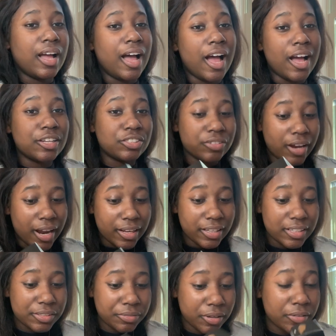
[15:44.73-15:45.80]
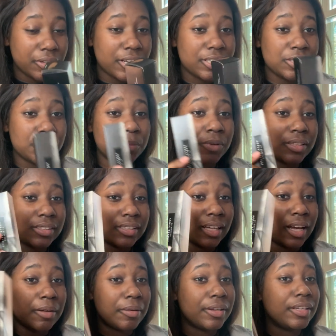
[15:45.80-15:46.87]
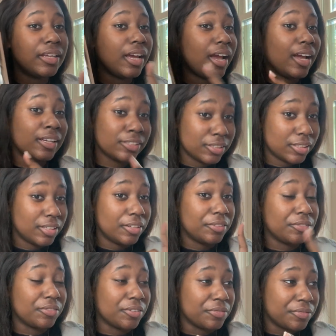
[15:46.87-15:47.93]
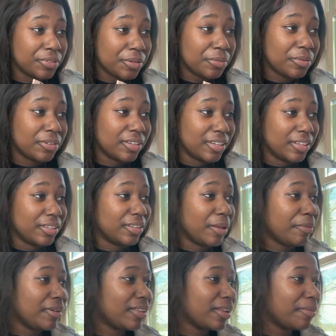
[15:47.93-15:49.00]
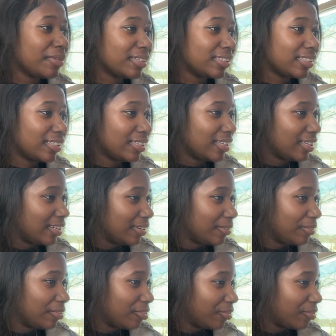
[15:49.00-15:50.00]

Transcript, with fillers: i tried this foundation one time i did I actually did a review on it let me let me see did i do a